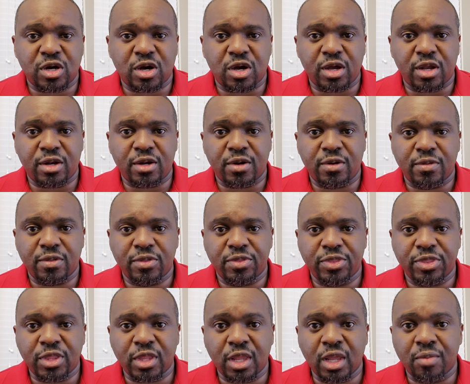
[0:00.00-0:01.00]
on
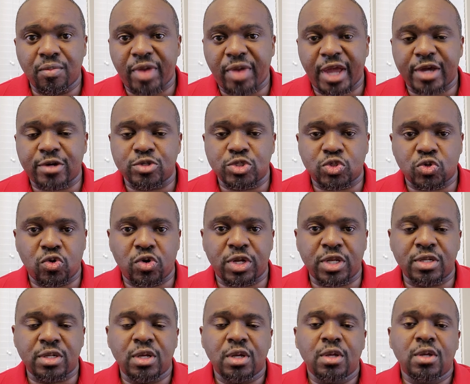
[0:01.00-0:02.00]
Michael
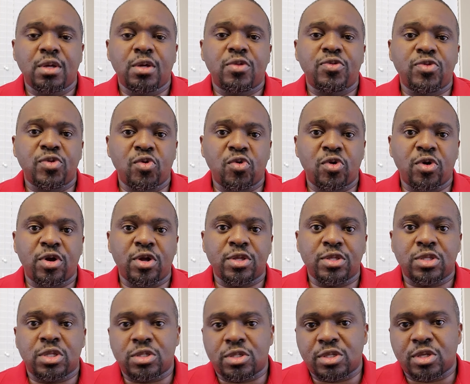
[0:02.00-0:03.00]
Jordan nor
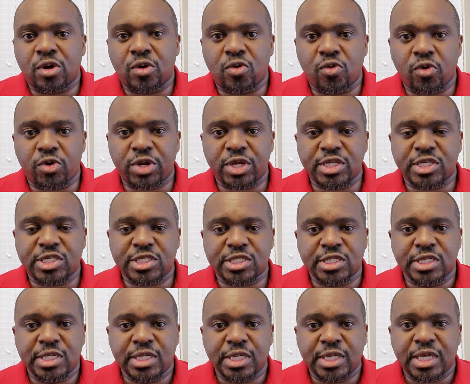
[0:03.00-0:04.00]
the
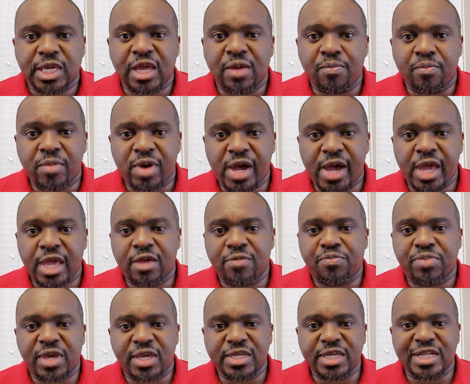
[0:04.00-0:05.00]
Hornets. In my
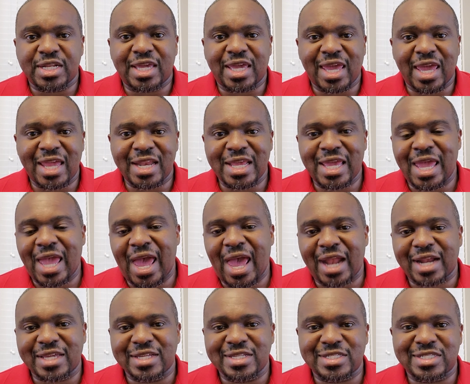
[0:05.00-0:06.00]
opinion, Kenny
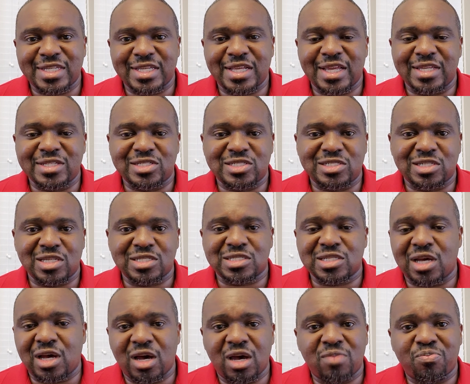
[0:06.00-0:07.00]
Atkinson is
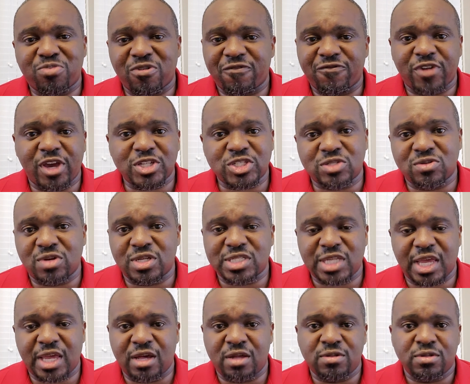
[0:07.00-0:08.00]
just unprofessional as
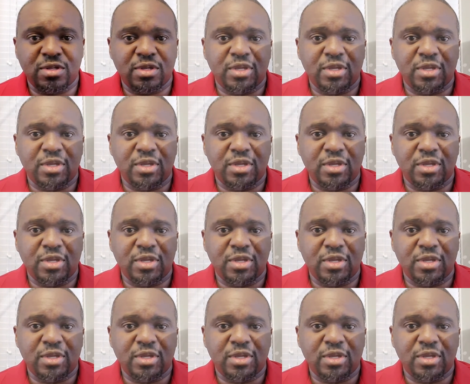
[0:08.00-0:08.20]
hell.